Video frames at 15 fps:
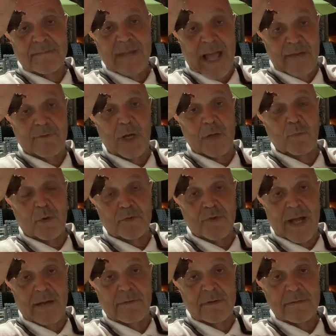Have Gun Will
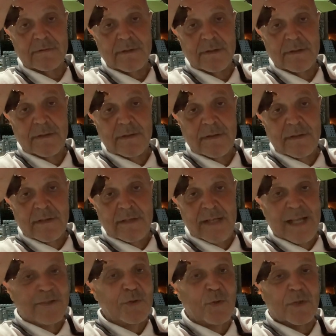Travel,
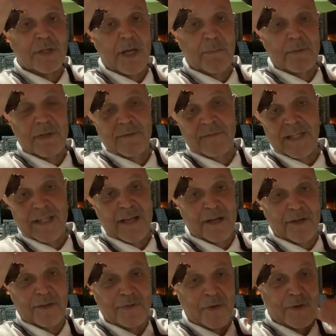and do a couple of the
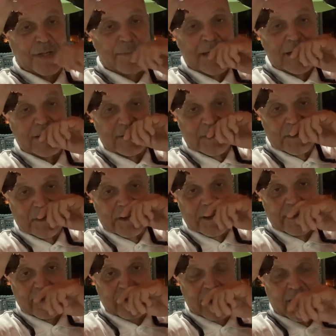30-minute
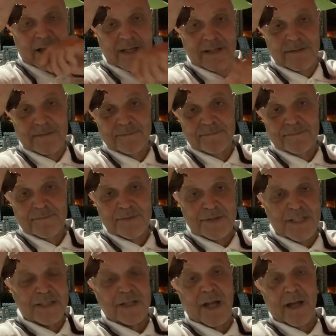not
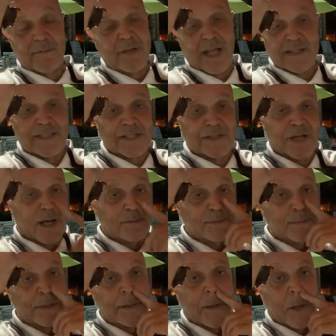sitcoms,
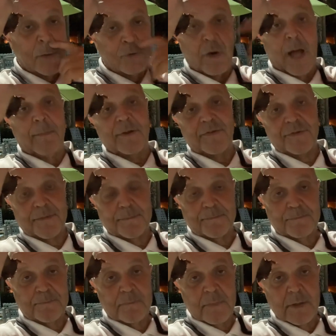but dramas,
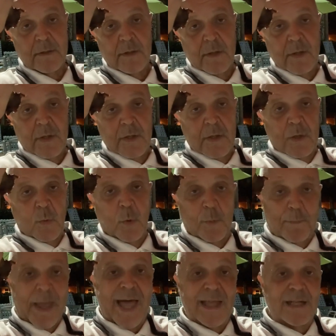where
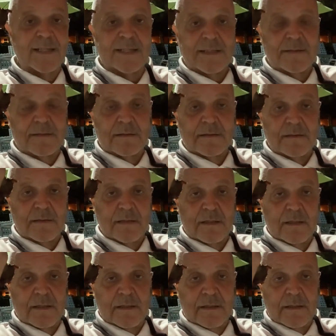Paladin
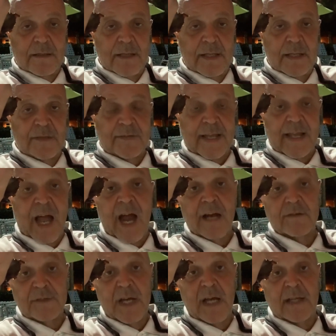is a
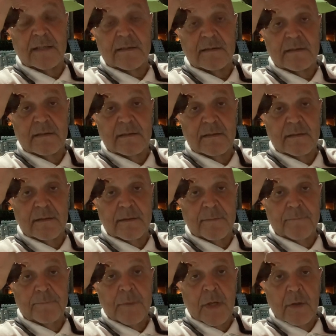hired gun,
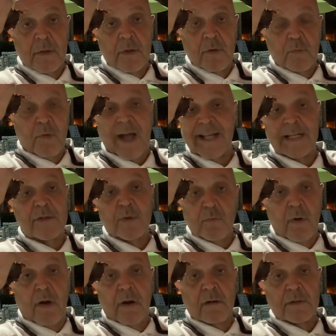righting the
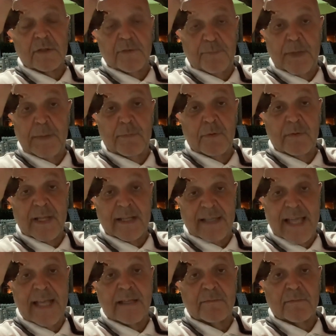wrongs of people that
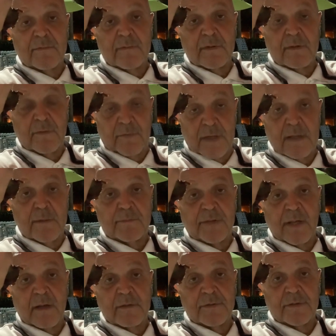can't defend
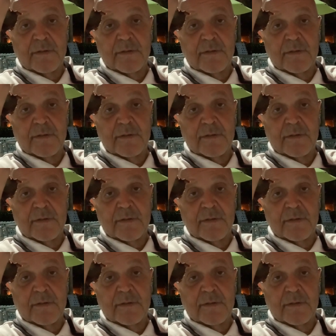themselves.